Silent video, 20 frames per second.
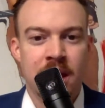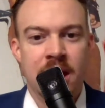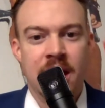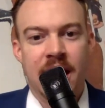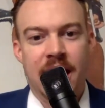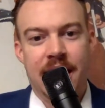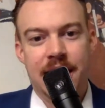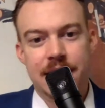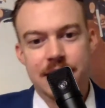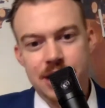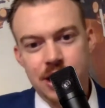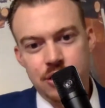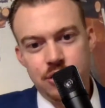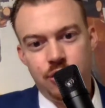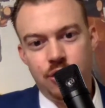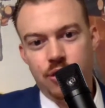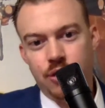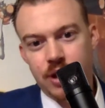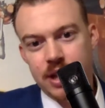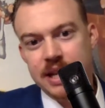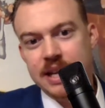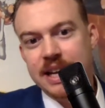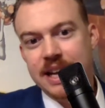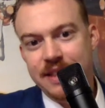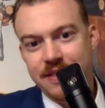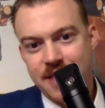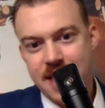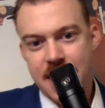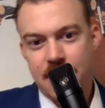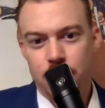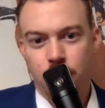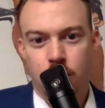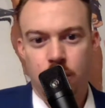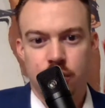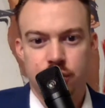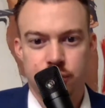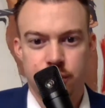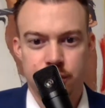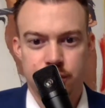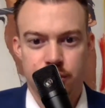And additionally, in that Wall
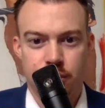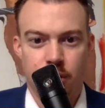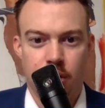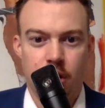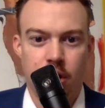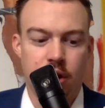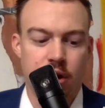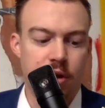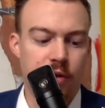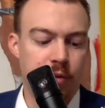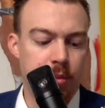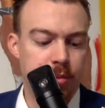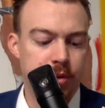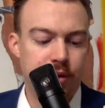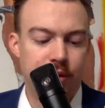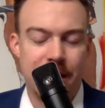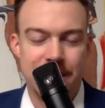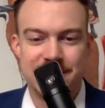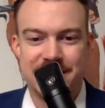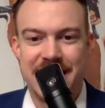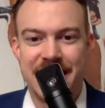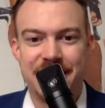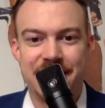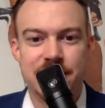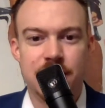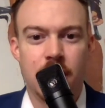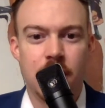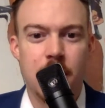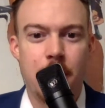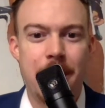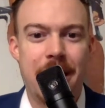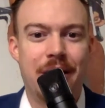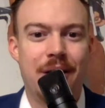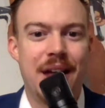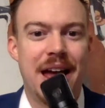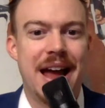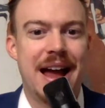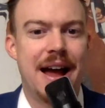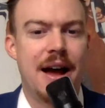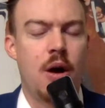Street Journal article from 2009, they talk about
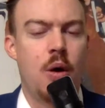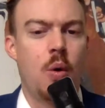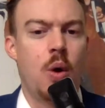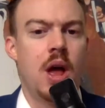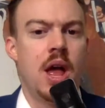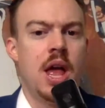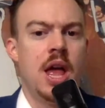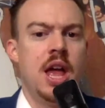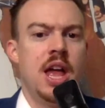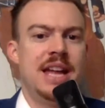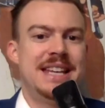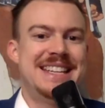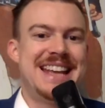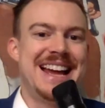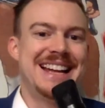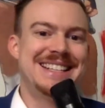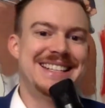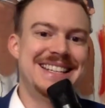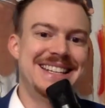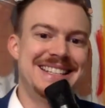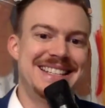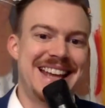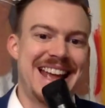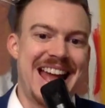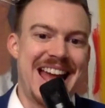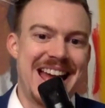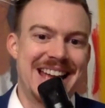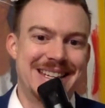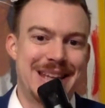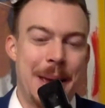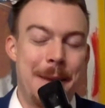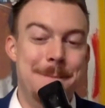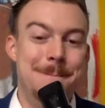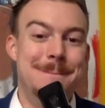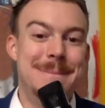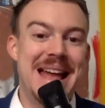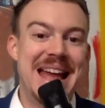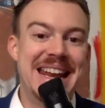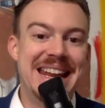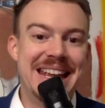how Texas has
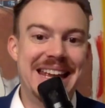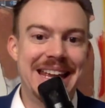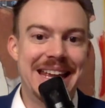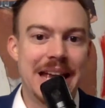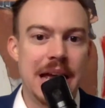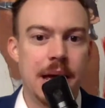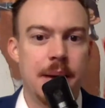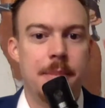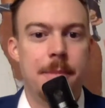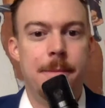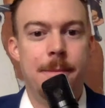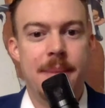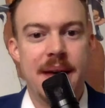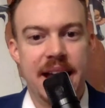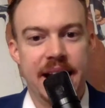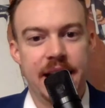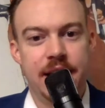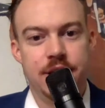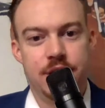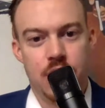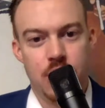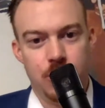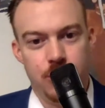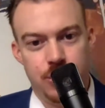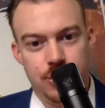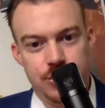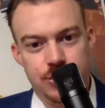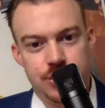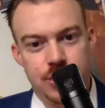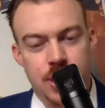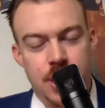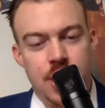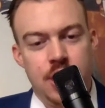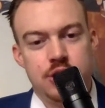many mega donors.